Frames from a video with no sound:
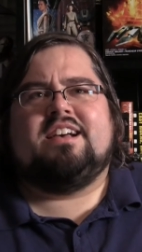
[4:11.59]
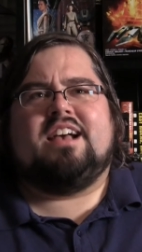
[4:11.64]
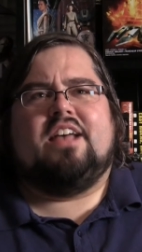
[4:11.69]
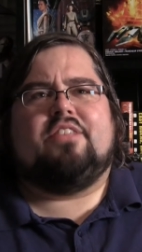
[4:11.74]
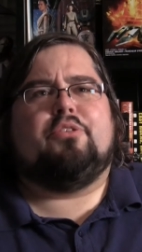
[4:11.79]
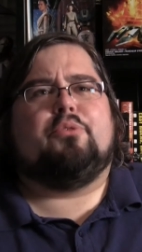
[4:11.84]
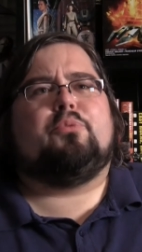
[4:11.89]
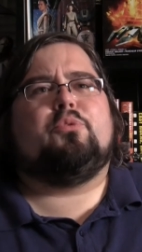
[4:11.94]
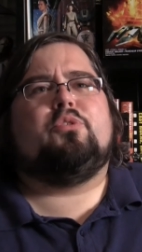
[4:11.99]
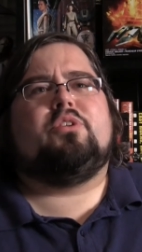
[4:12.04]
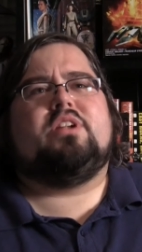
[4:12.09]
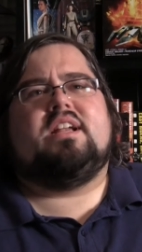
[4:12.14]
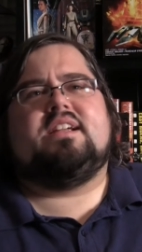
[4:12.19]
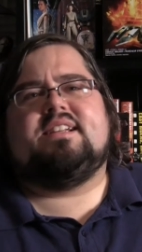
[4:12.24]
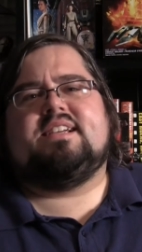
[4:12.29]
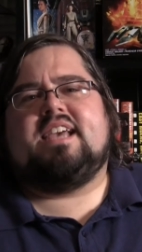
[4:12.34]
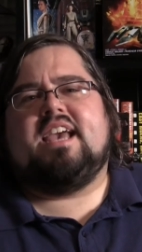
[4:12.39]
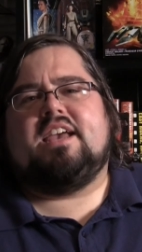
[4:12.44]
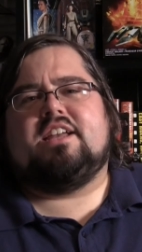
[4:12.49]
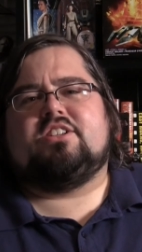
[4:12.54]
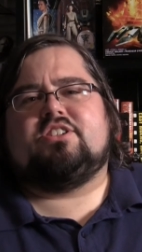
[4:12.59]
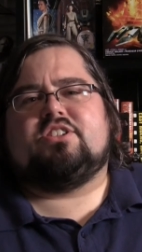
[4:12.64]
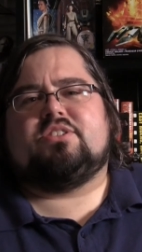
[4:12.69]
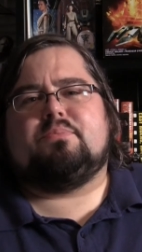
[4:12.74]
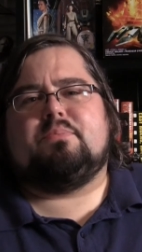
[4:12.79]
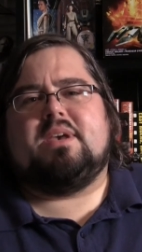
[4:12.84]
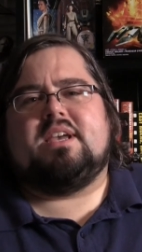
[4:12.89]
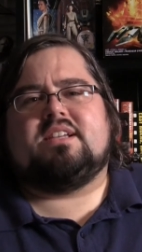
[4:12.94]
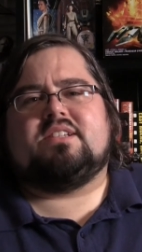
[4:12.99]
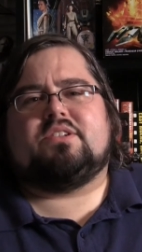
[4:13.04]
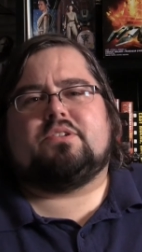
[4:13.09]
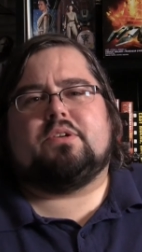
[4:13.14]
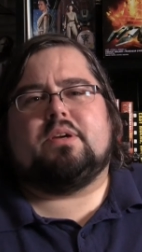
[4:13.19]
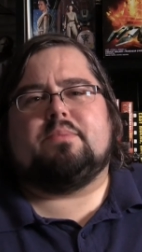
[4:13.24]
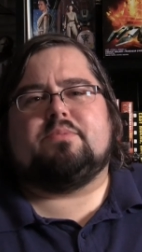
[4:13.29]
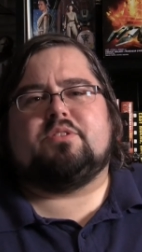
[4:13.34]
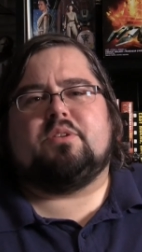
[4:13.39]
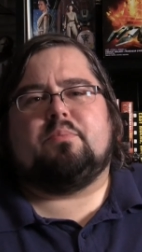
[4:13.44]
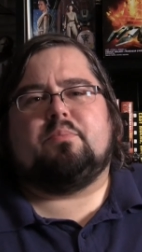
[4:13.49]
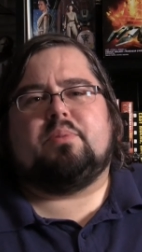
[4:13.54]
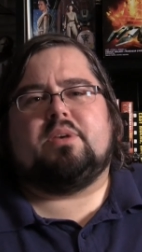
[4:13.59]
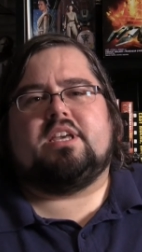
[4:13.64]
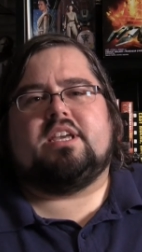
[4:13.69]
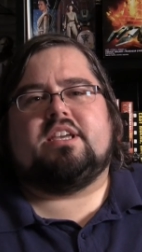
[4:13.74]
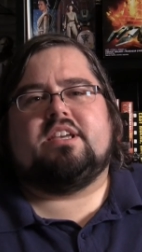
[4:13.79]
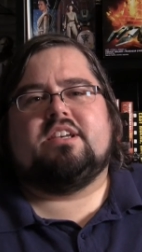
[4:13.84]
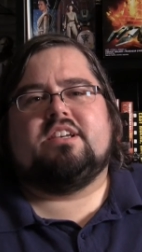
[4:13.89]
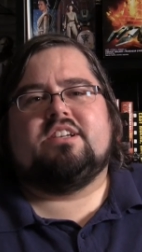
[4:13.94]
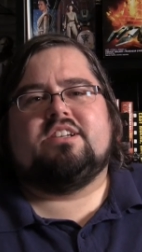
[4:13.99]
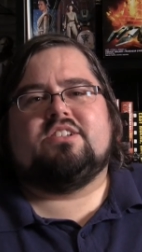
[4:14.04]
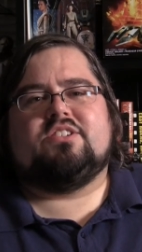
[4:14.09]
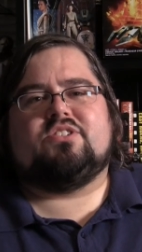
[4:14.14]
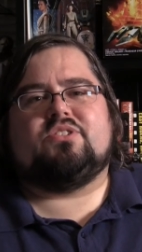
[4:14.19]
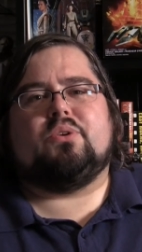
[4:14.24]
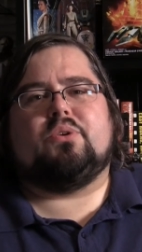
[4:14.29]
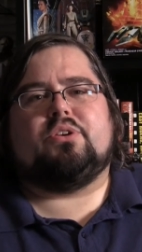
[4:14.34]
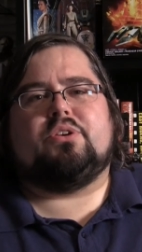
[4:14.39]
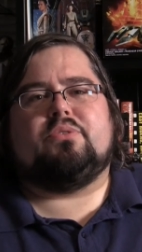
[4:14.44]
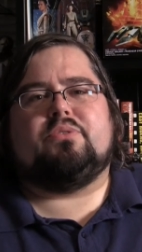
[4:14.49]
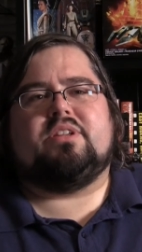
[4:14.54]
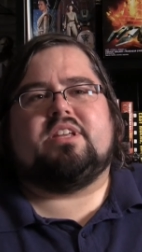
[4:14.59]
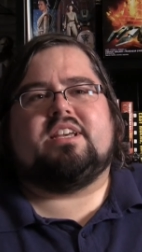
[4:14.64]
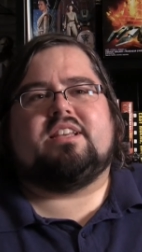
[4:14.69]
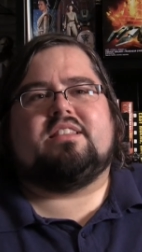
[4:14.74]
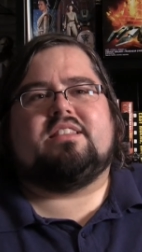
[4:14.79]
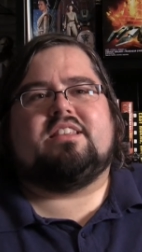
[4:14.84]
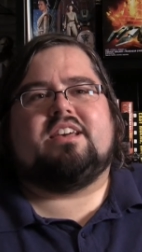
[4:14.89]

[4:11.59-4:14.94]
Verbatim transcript: and the ruin and decay just makes Crimson Peak so unique.